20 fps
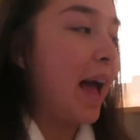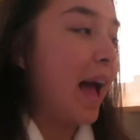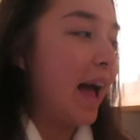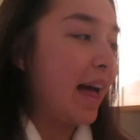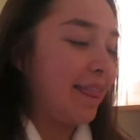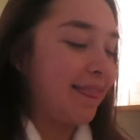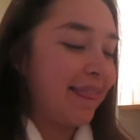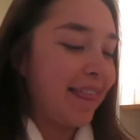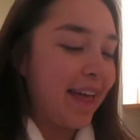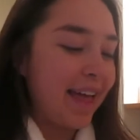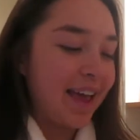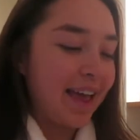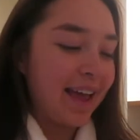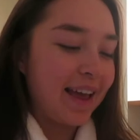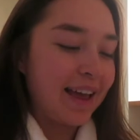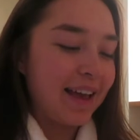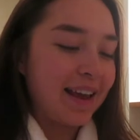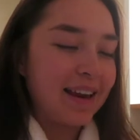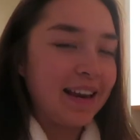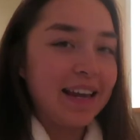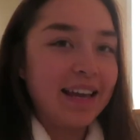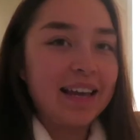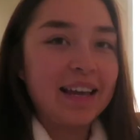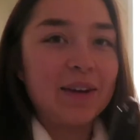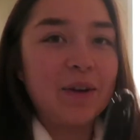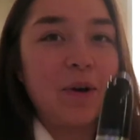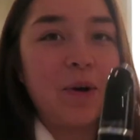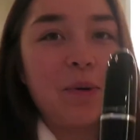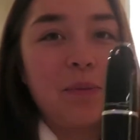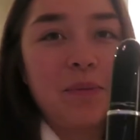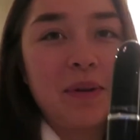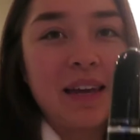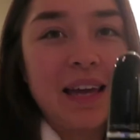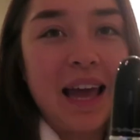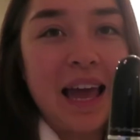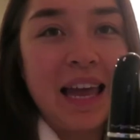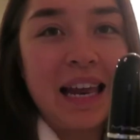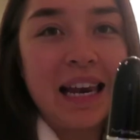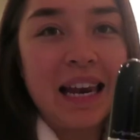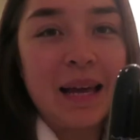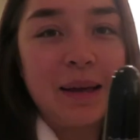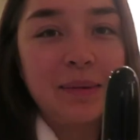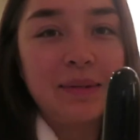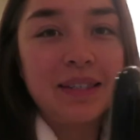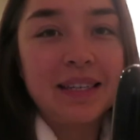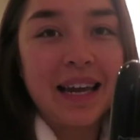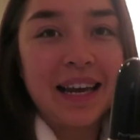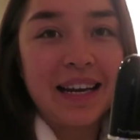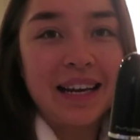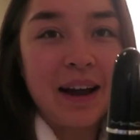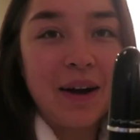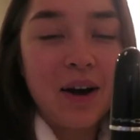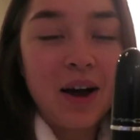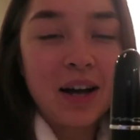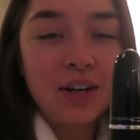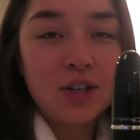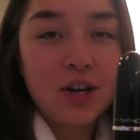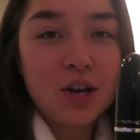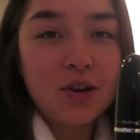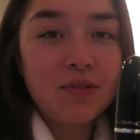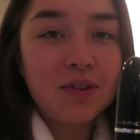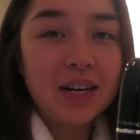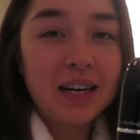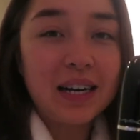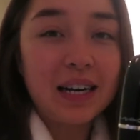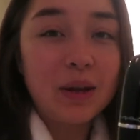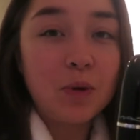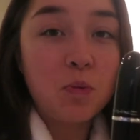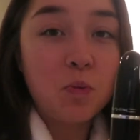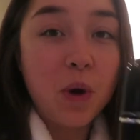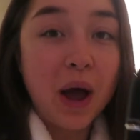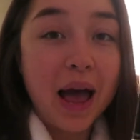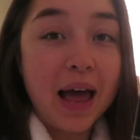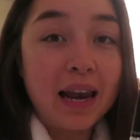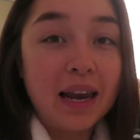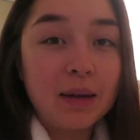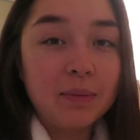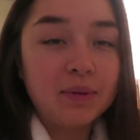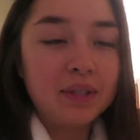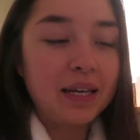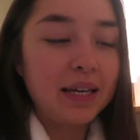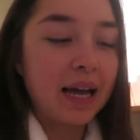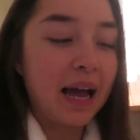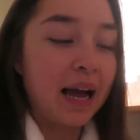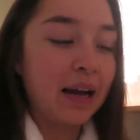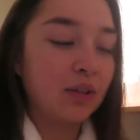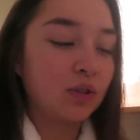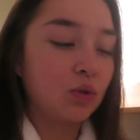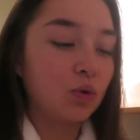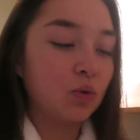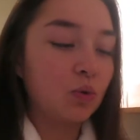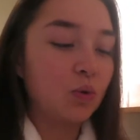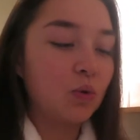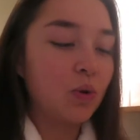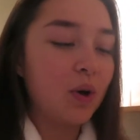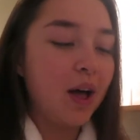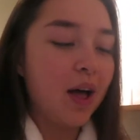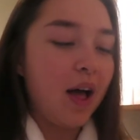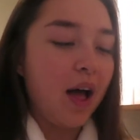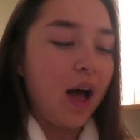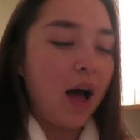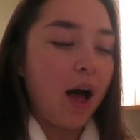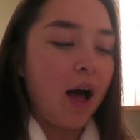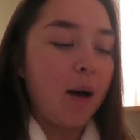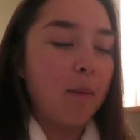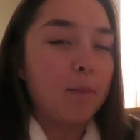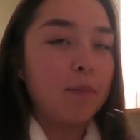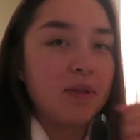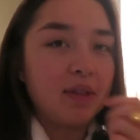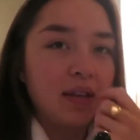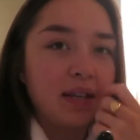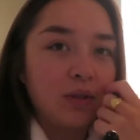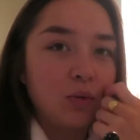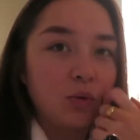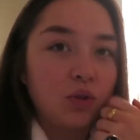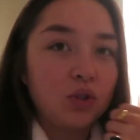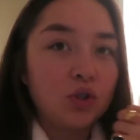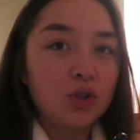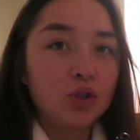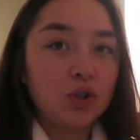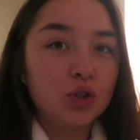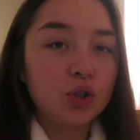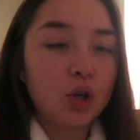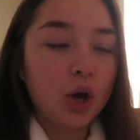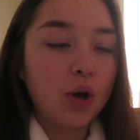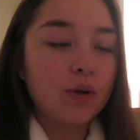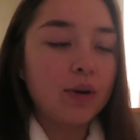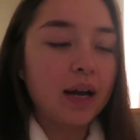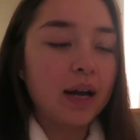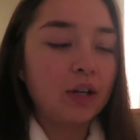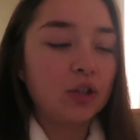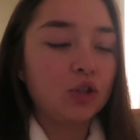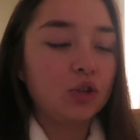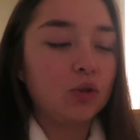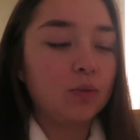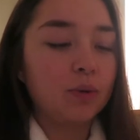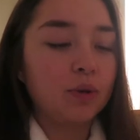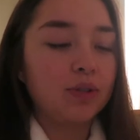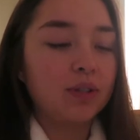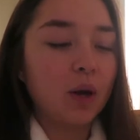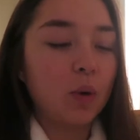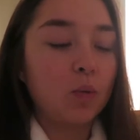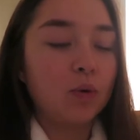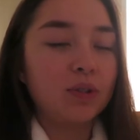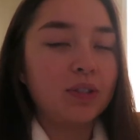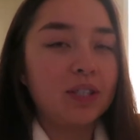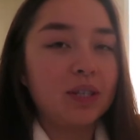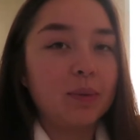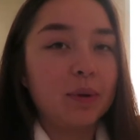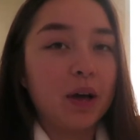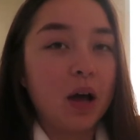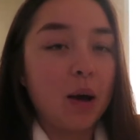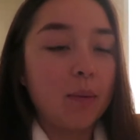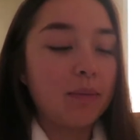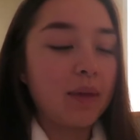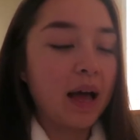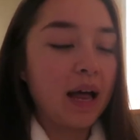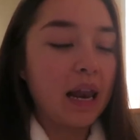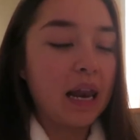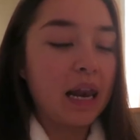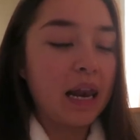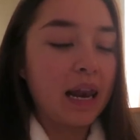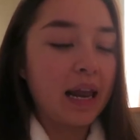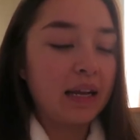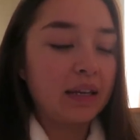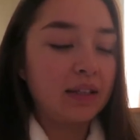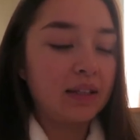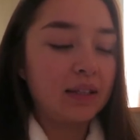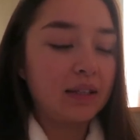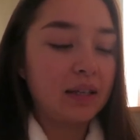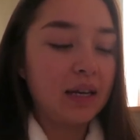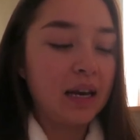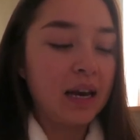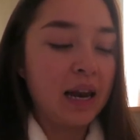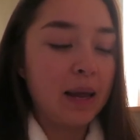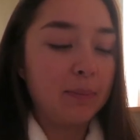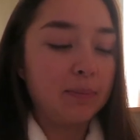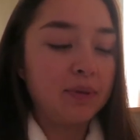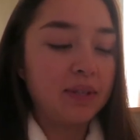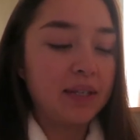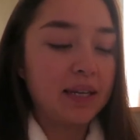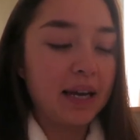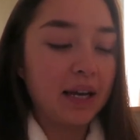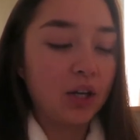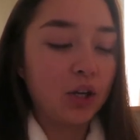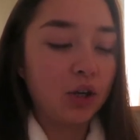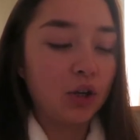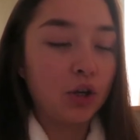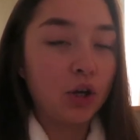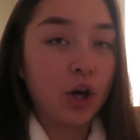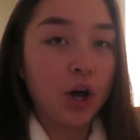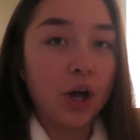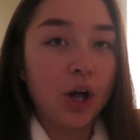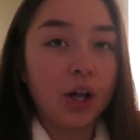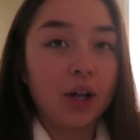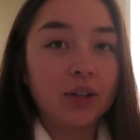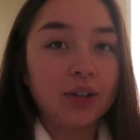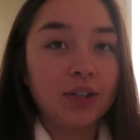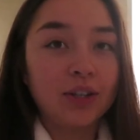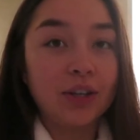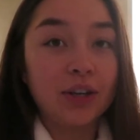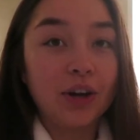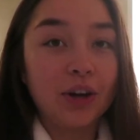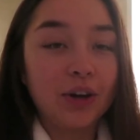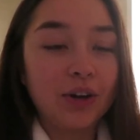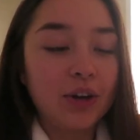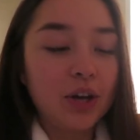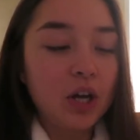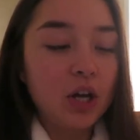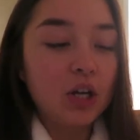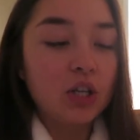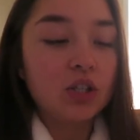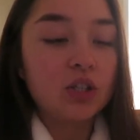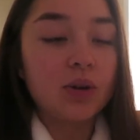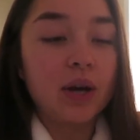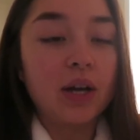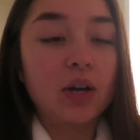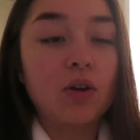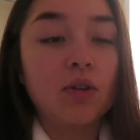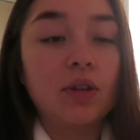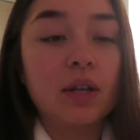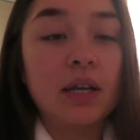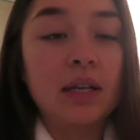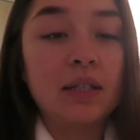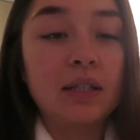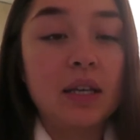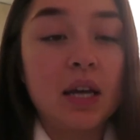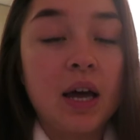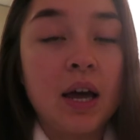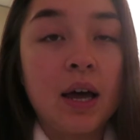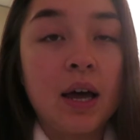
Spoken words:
And then he got me a lipstick. Now, I don't really wear lipstick at all, but this one's so natural because I wanted to become that lipstick girl, you know? So I got this